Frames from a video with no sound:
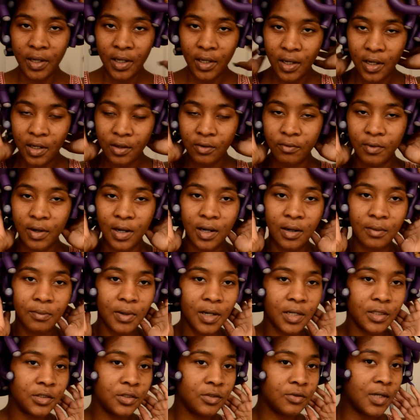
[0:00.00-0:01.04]
head wrap.
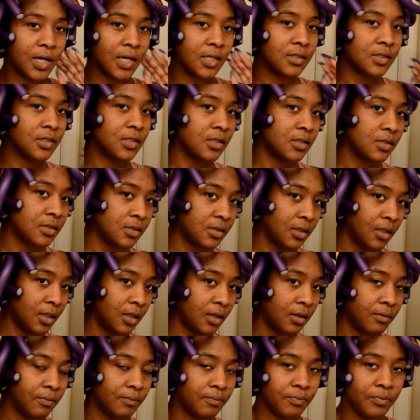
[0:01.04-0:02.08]
As you guys can
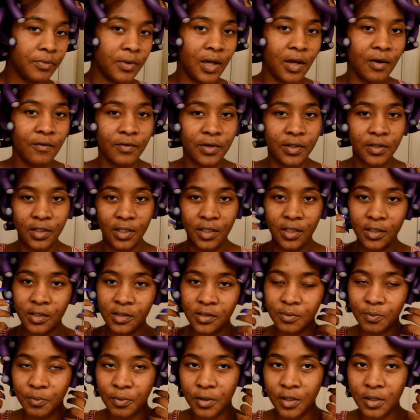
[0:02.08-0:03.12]
see, everything is
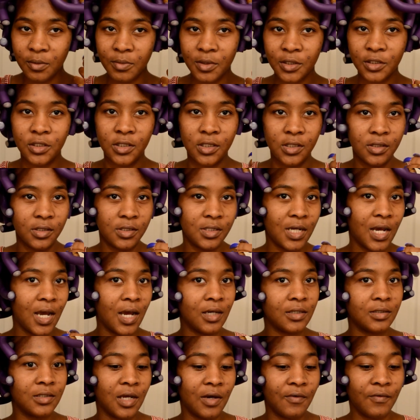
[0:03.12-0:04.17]
pretty much
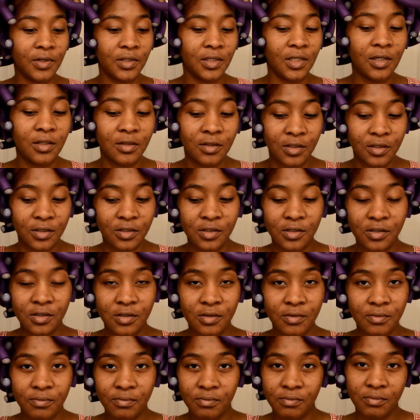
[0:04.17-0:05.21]
intact. Everything
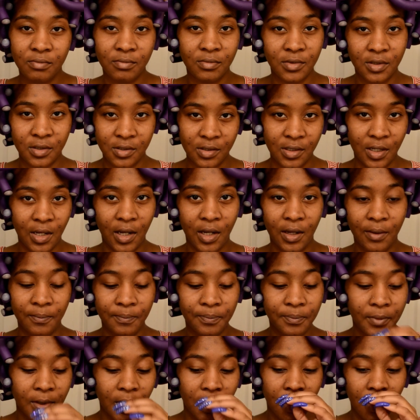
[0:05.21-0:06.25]
looks the same.
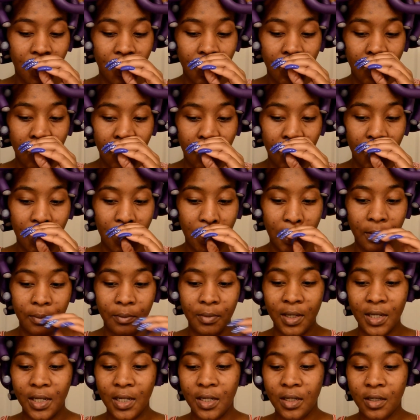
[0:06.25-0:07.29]

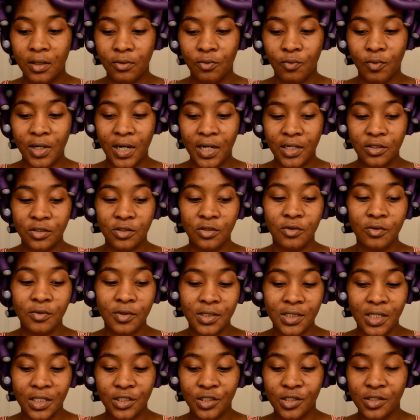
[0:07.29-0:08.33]
And what I do is
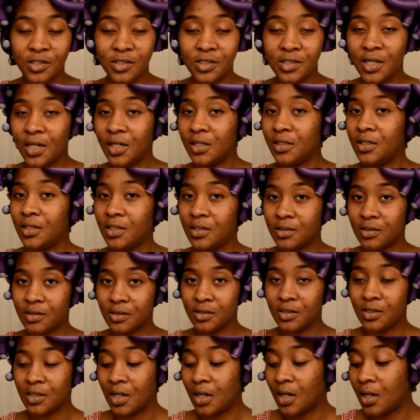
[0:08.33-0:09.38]
I just take these
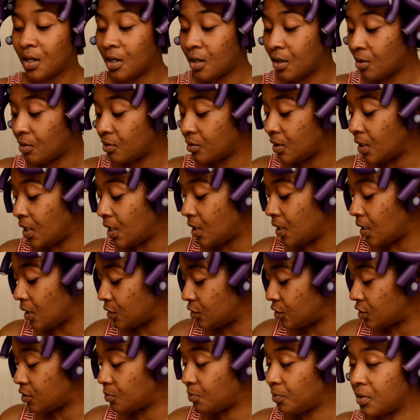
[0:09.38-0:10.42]
down and I
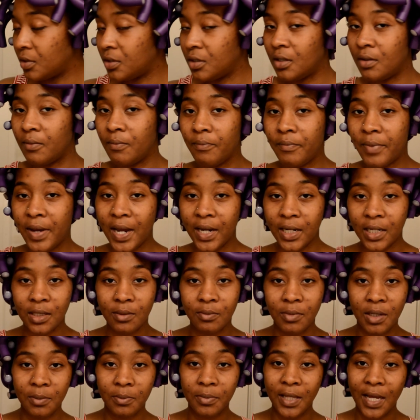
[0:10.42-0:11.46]
just put them back in
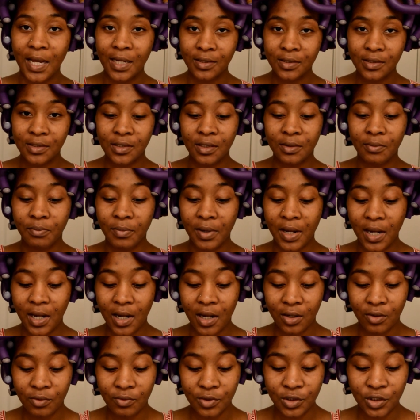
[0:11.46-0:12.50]
my plastic
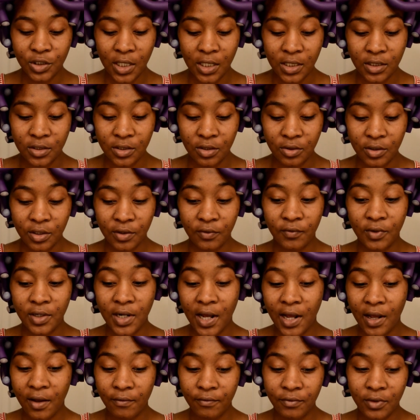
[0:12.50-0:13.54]
bag, which I don't even
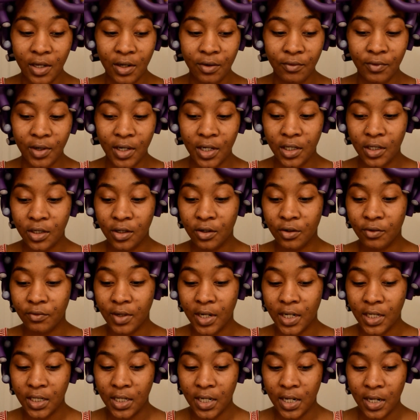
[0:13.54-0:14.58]
have that right here
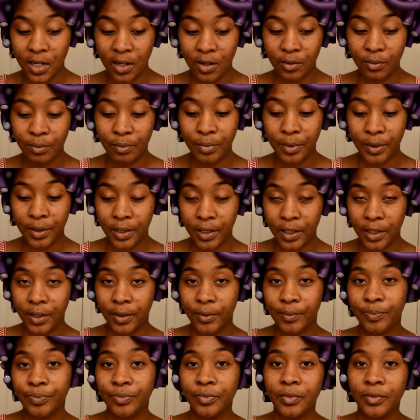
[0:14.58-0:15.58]
right now. But